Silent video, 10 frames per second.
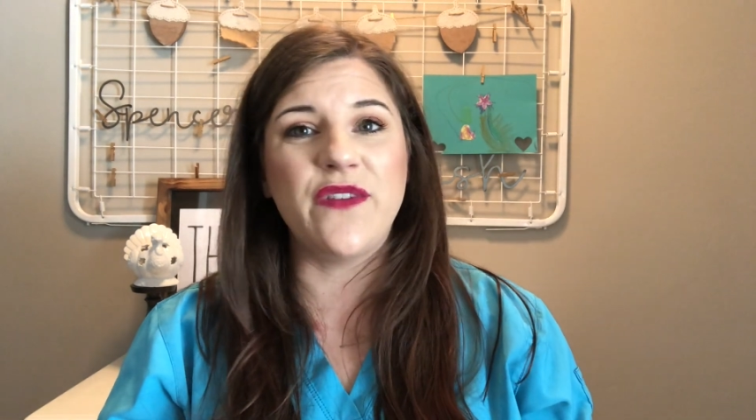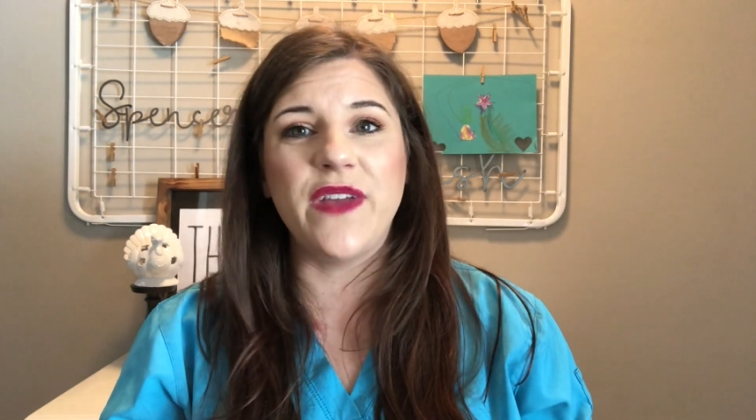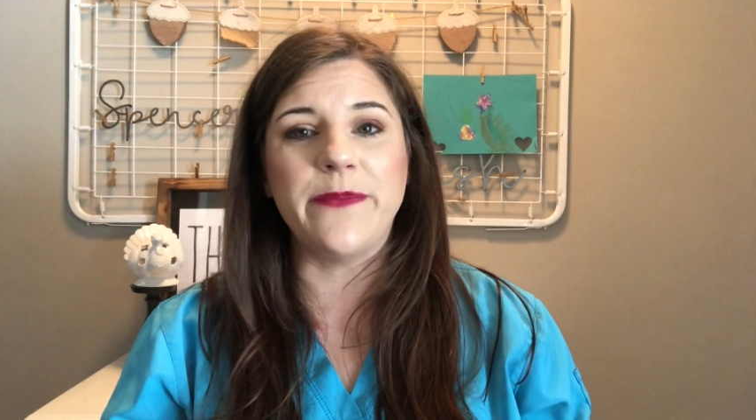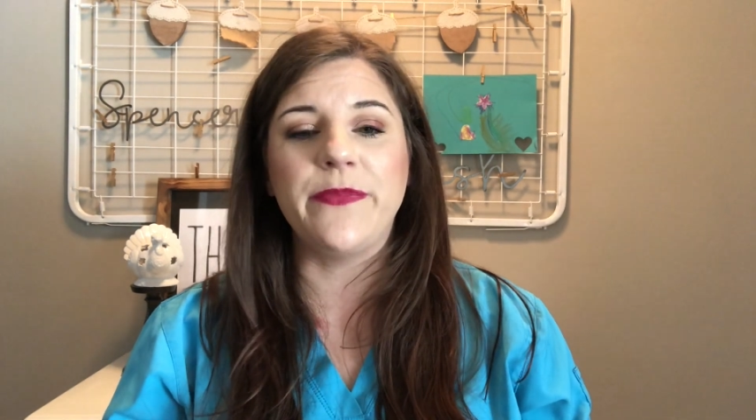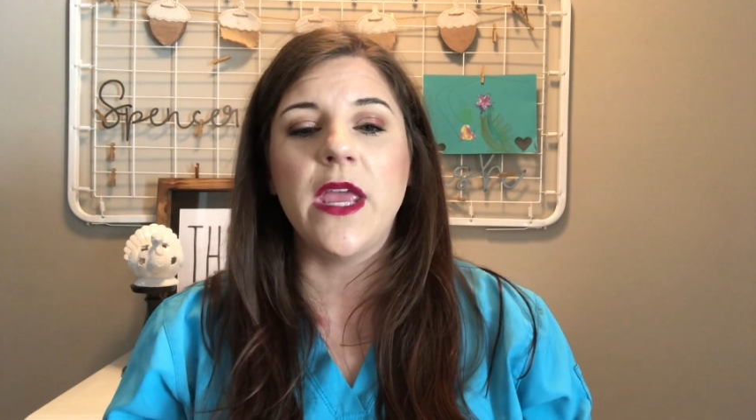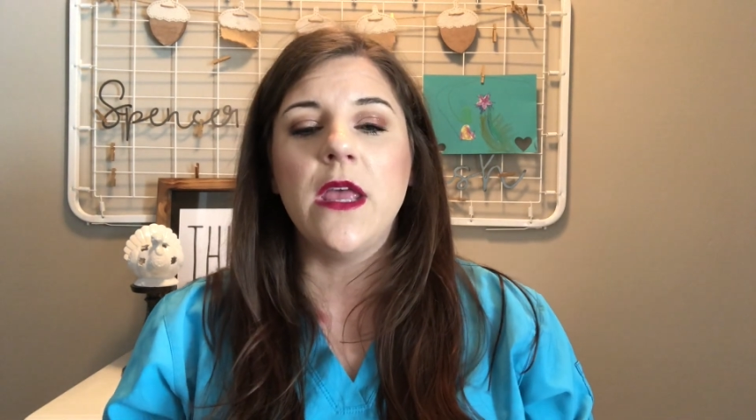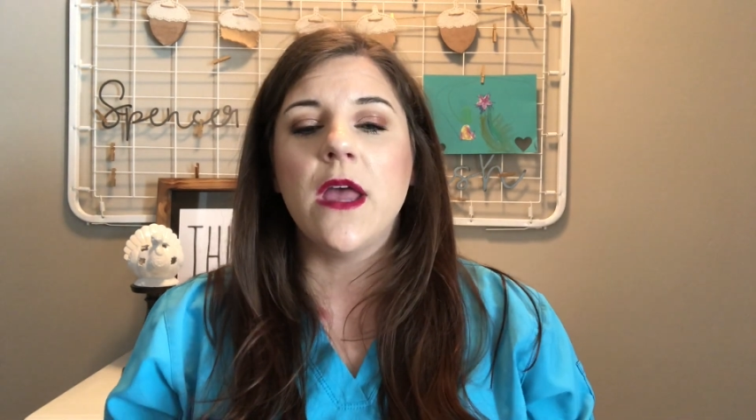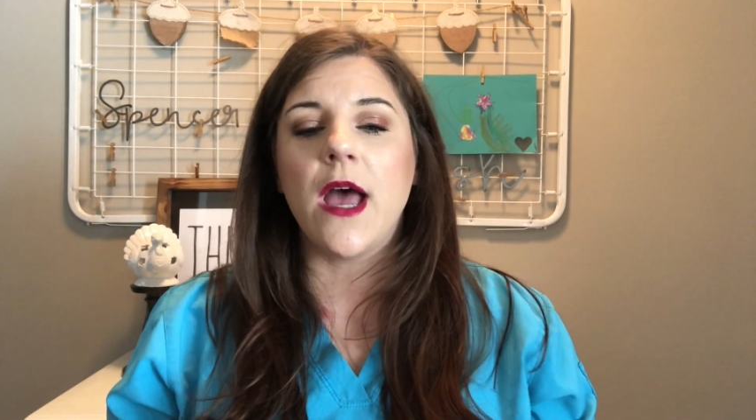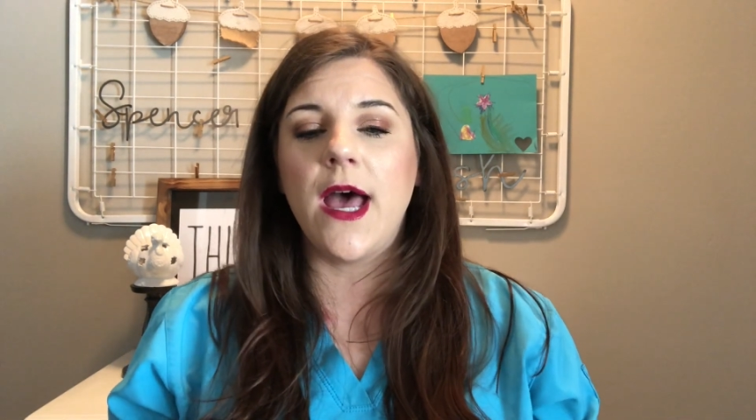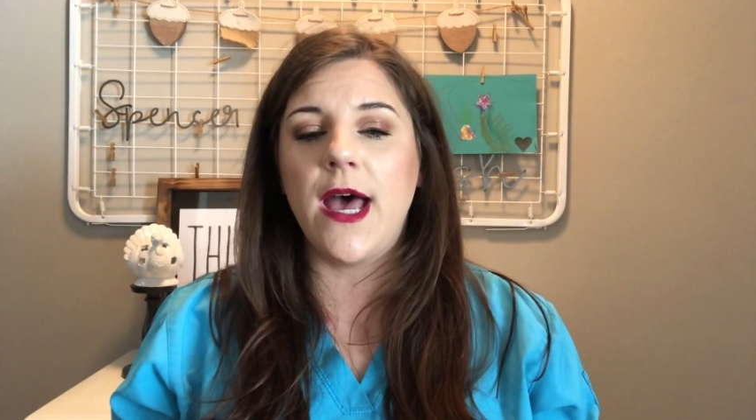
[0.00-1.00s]
fan.
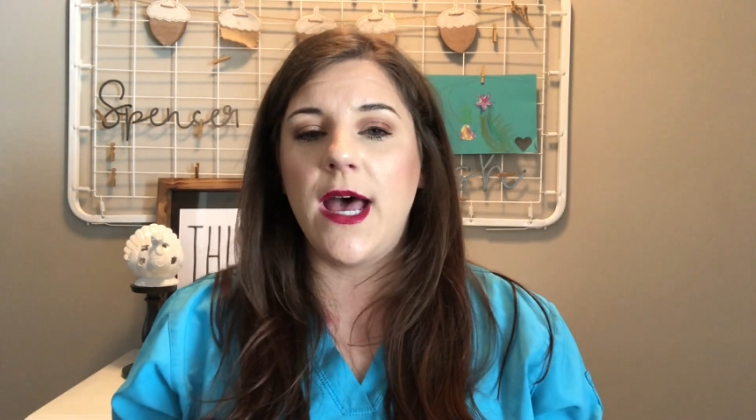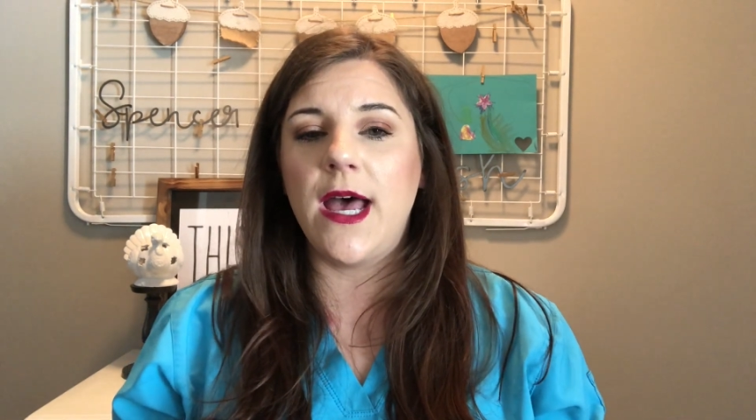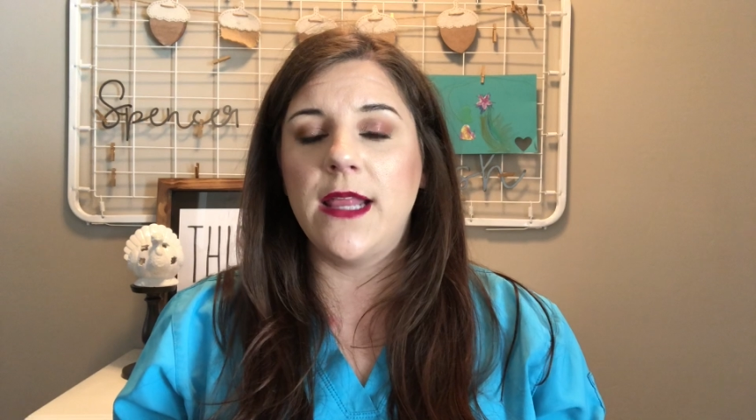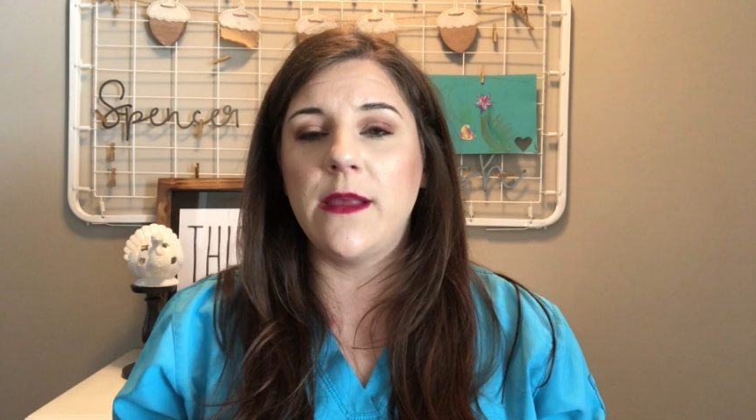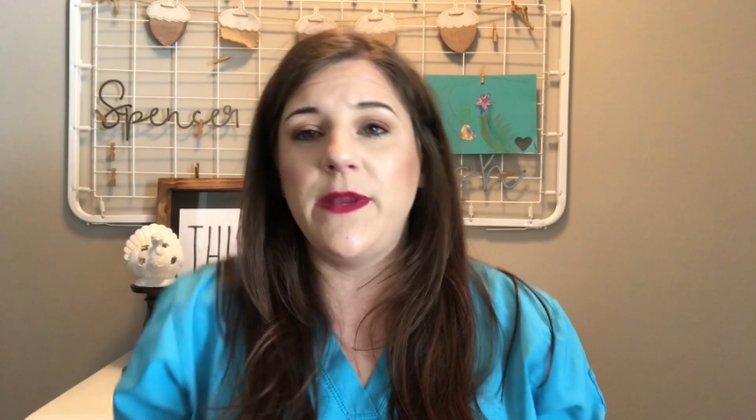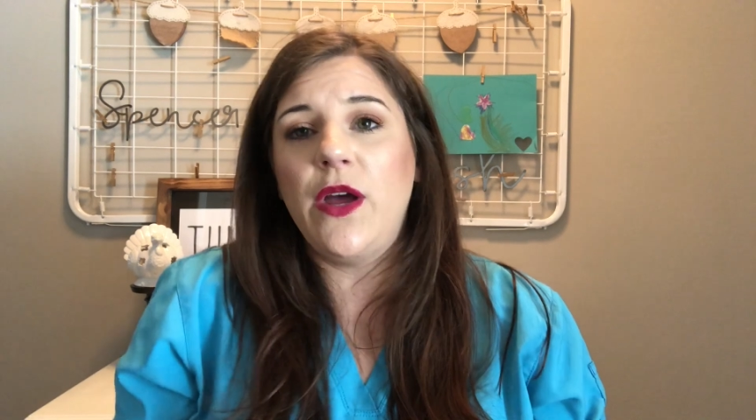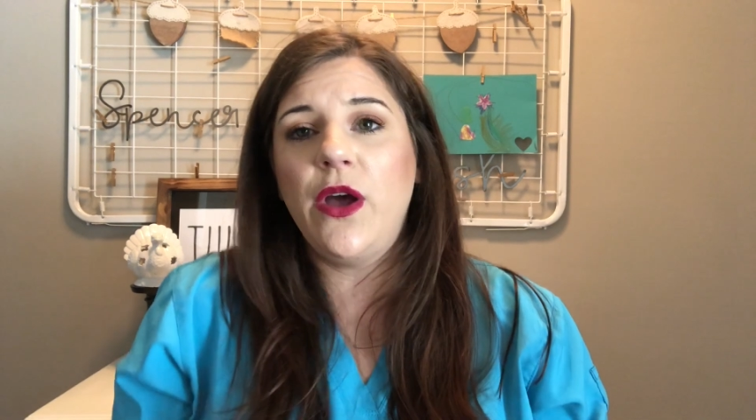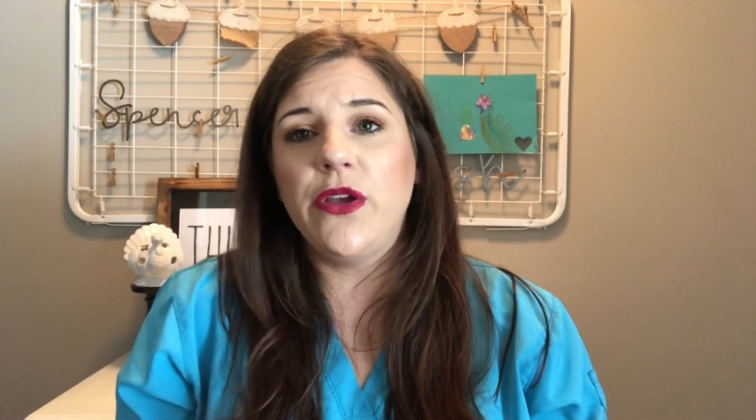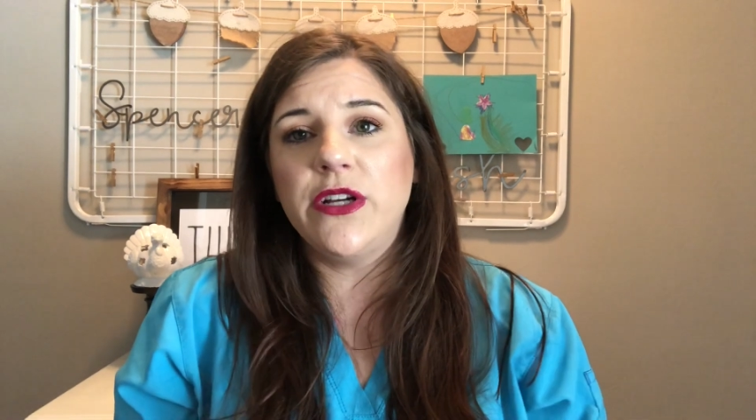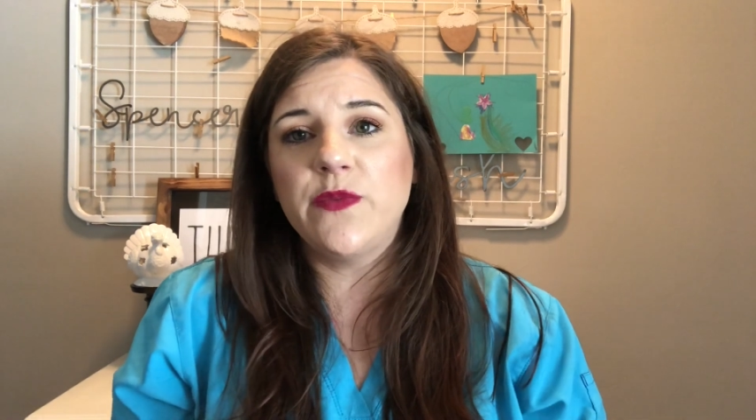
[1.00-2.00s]
Let me know how
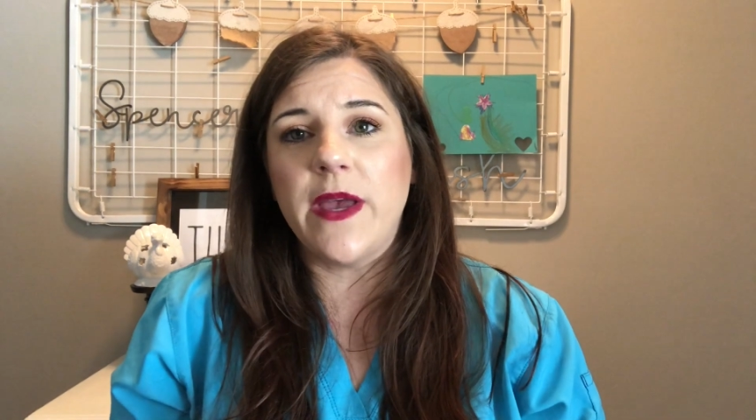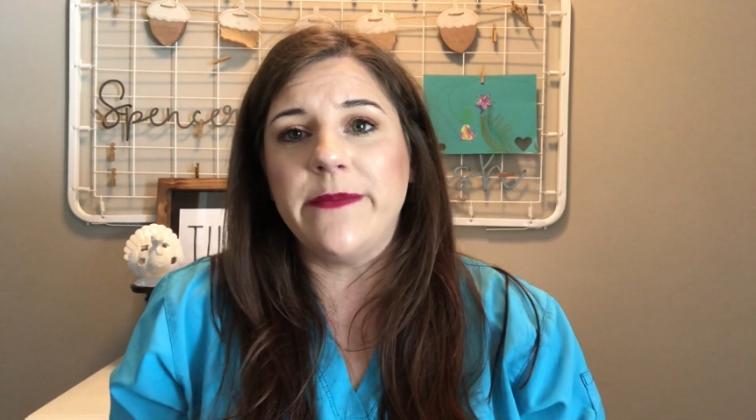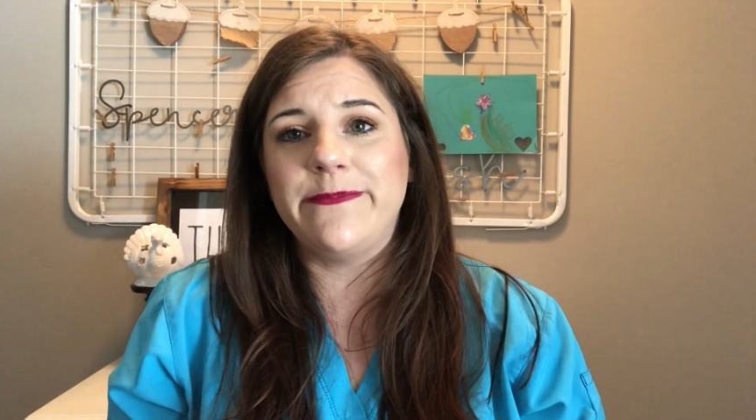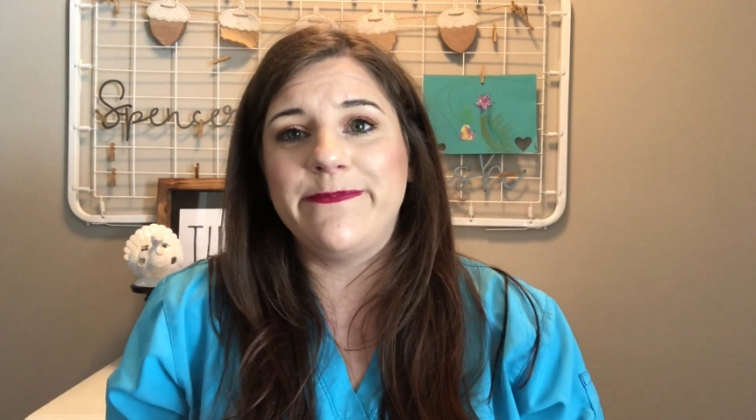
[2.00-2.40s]
yours went,